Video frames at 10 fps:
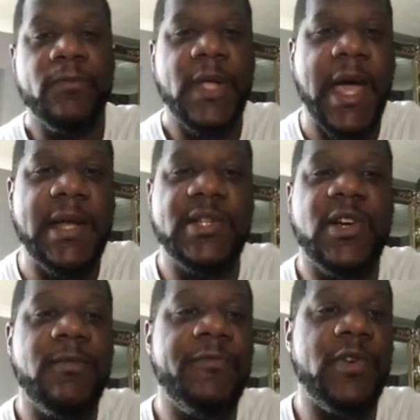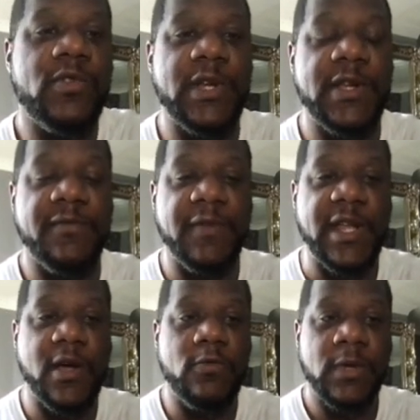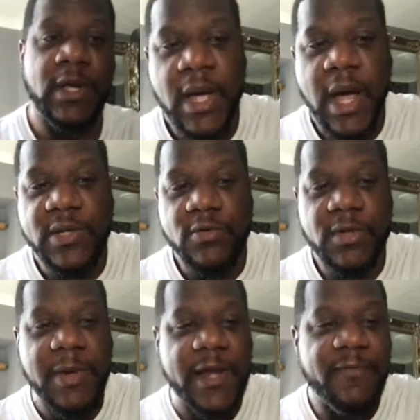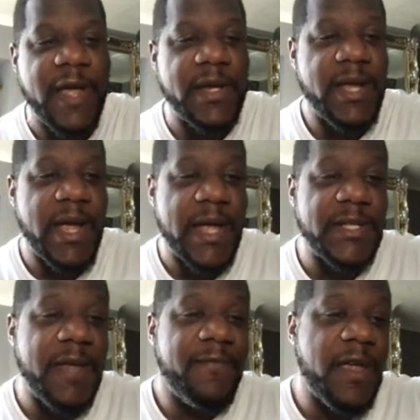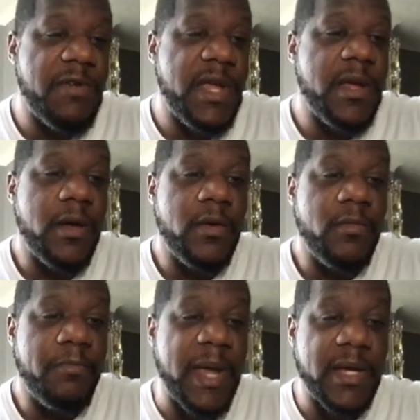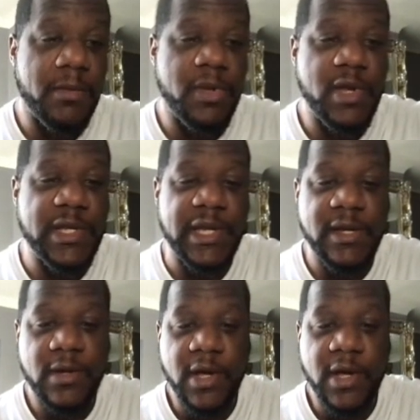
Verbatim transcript: at the time of recording this video. I talked about the fact that it has a very big community.